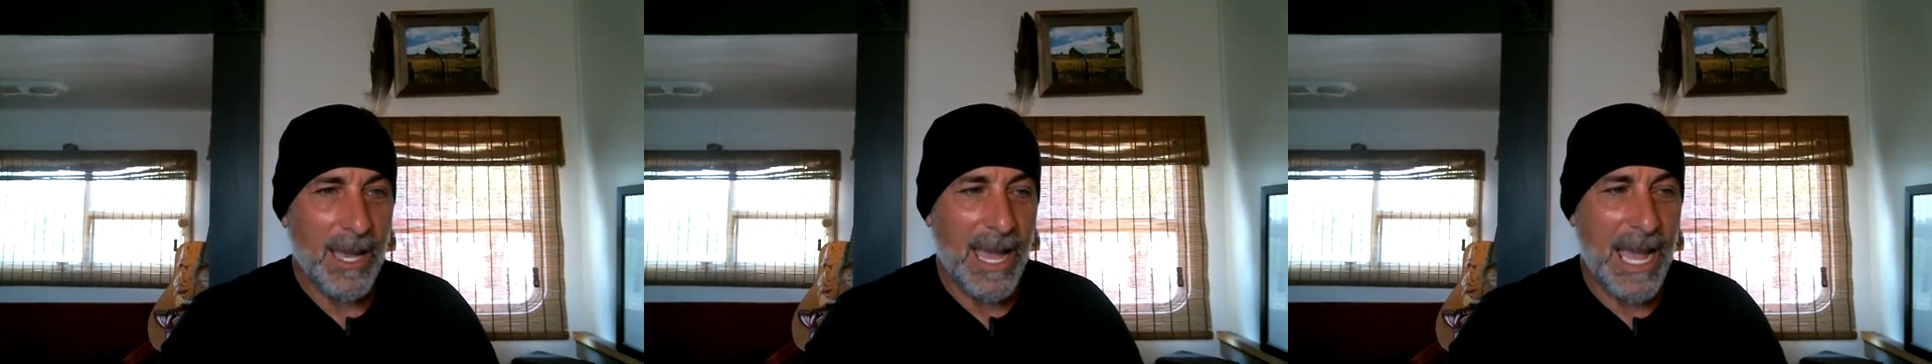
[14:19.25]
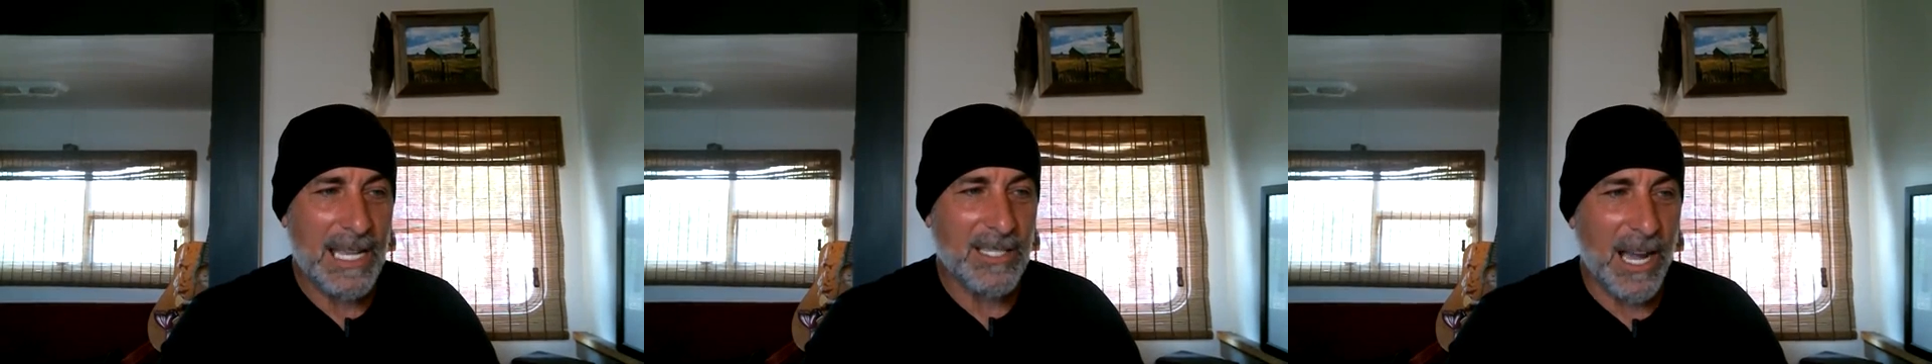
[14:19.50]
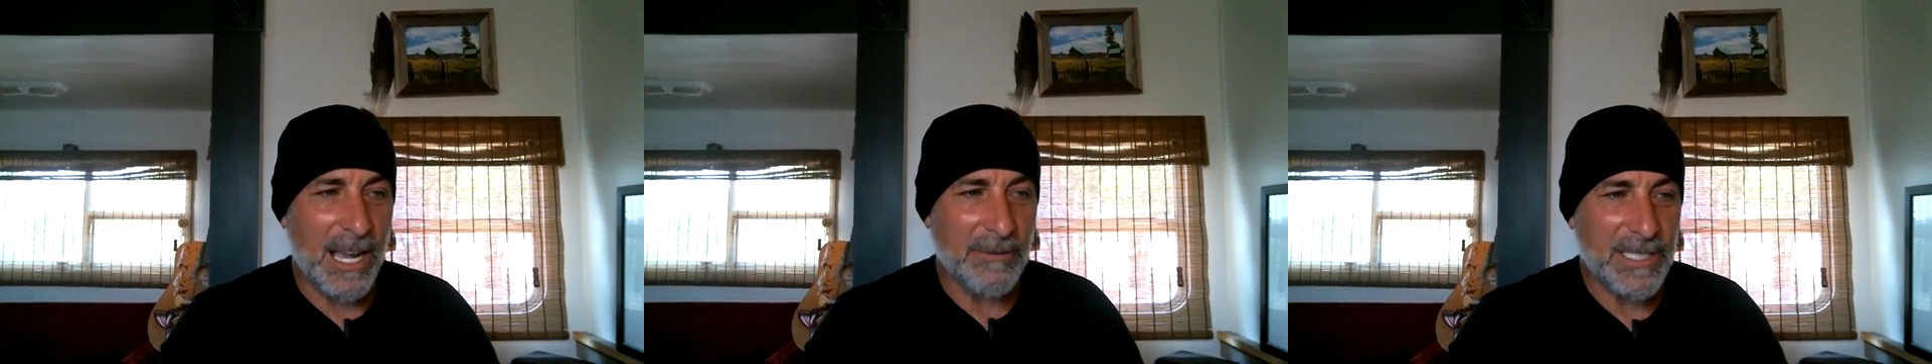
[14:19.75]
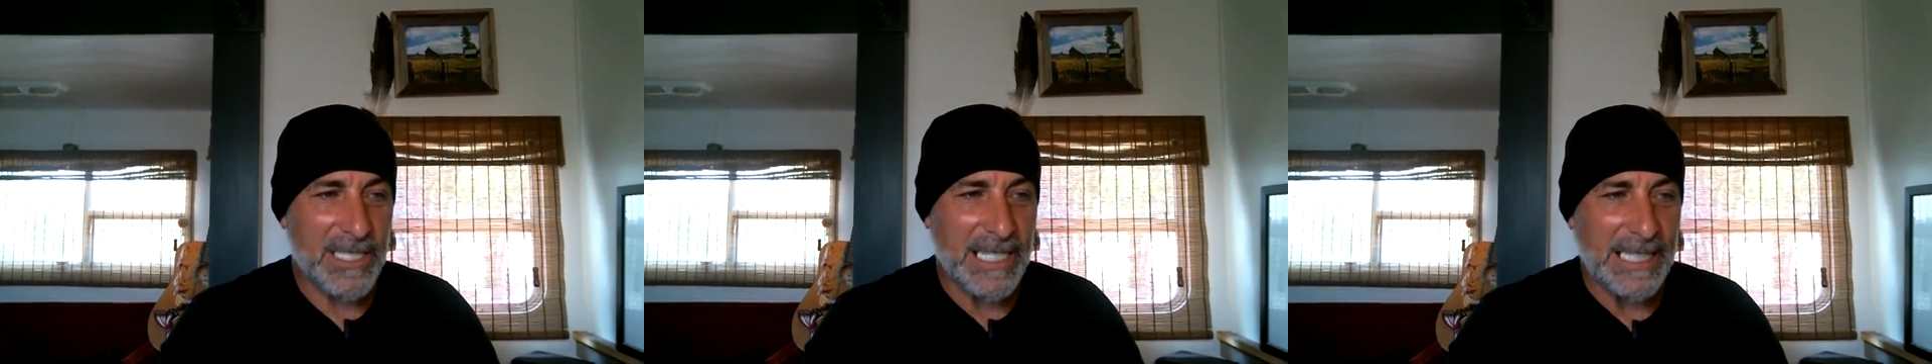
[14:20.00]

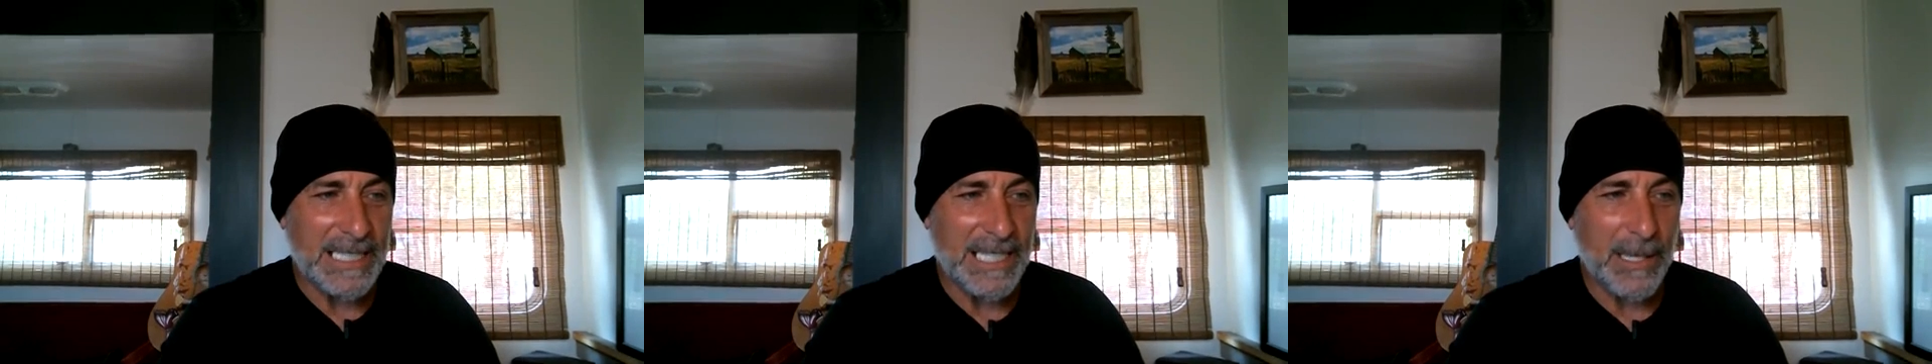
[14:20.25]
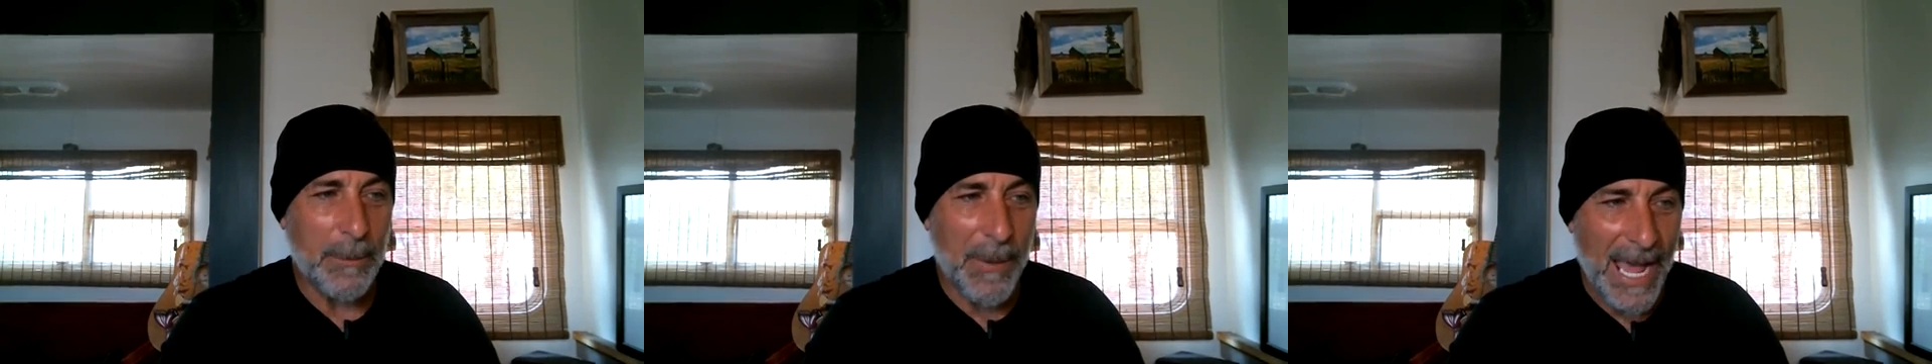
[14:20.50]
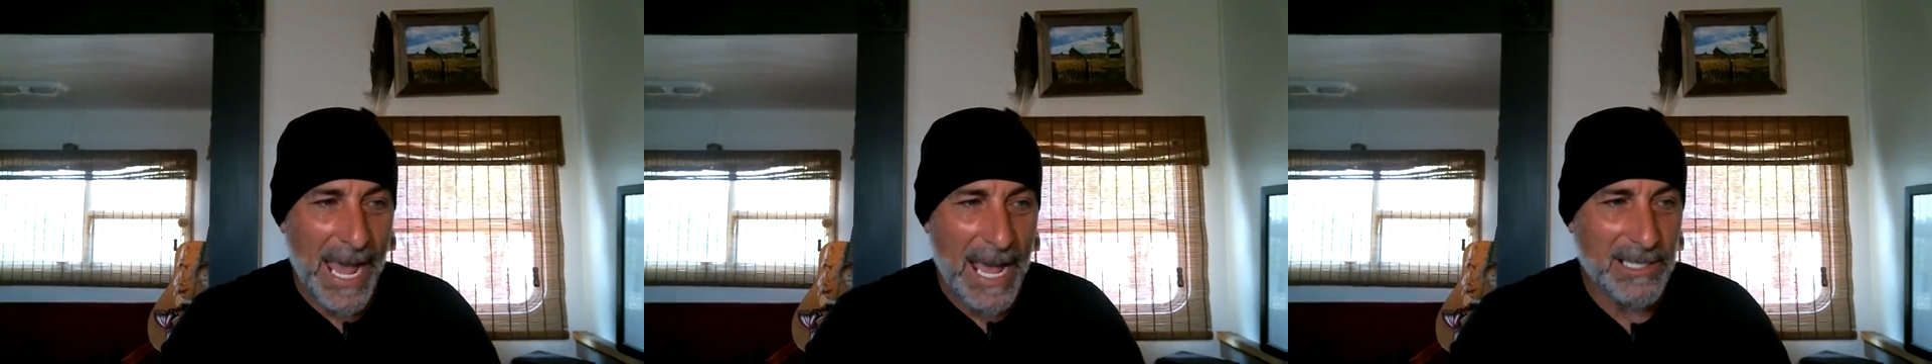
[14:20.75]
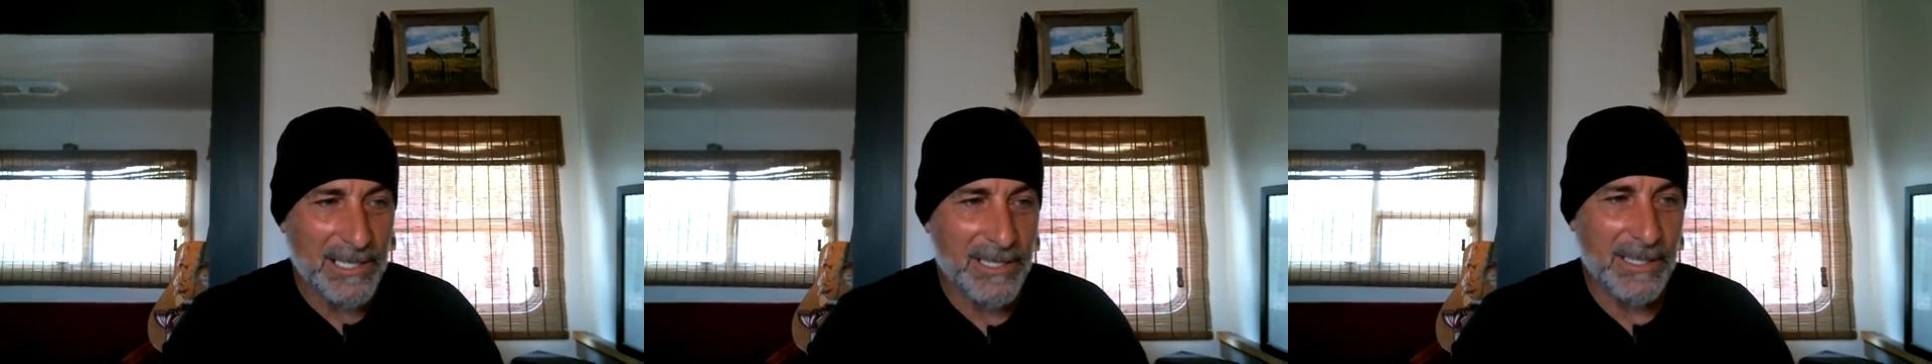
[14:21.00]
I've seen in the
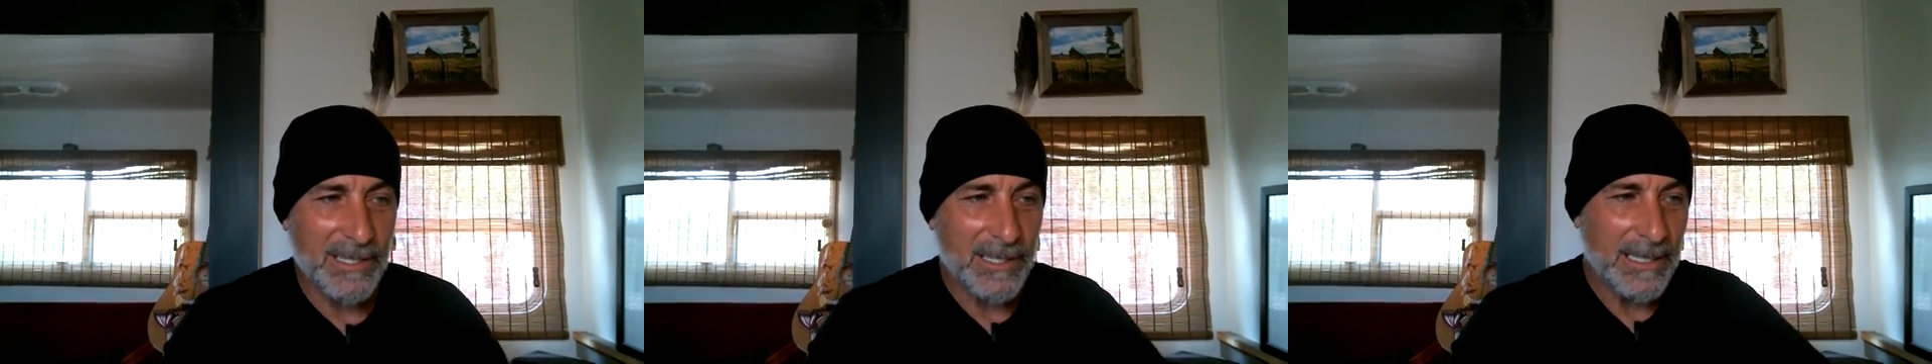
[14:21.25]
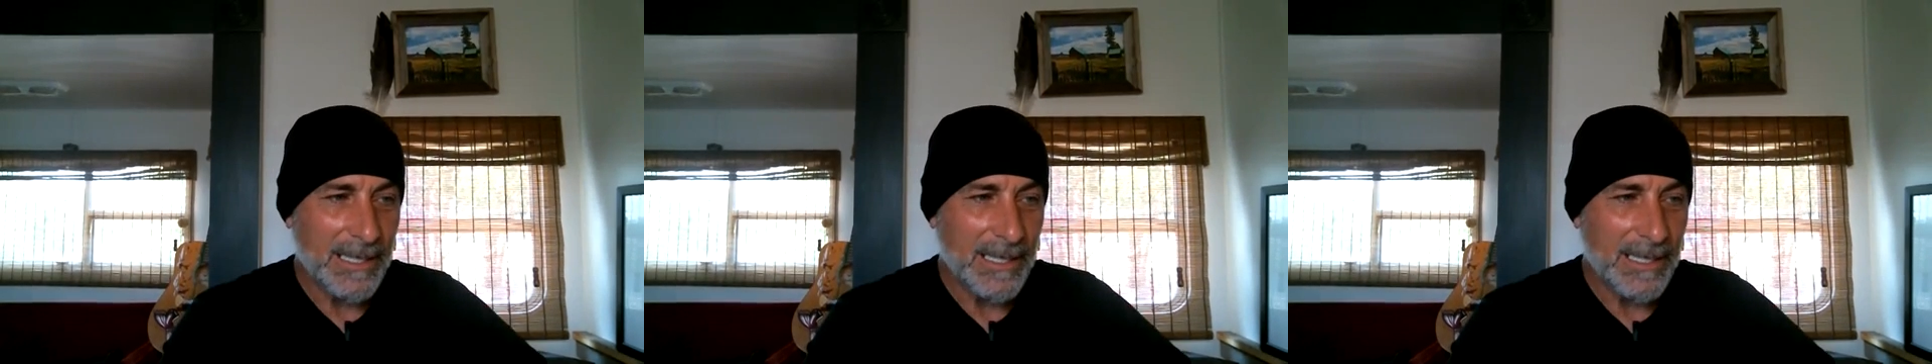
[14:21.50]
past,